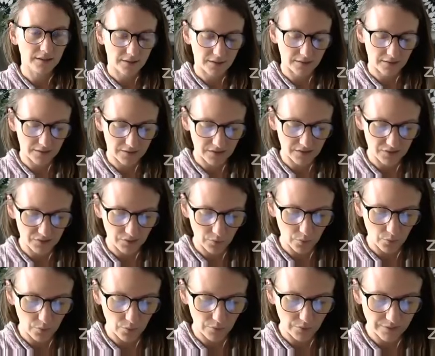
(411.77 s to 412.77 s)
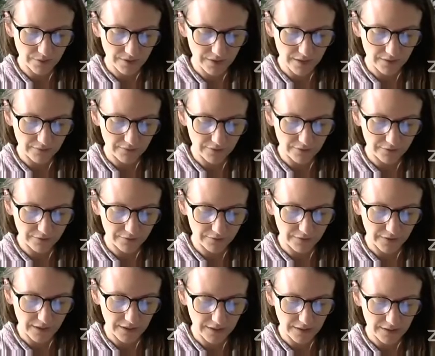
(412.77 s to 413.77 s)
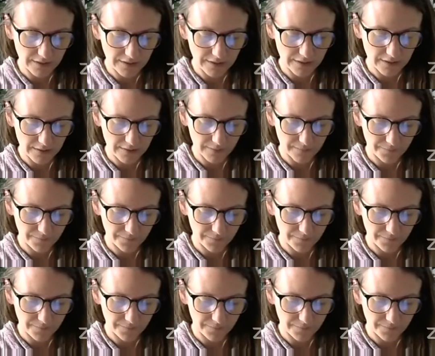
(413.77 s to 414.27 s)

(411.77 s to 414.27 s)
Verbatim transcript: to the soles of your feet,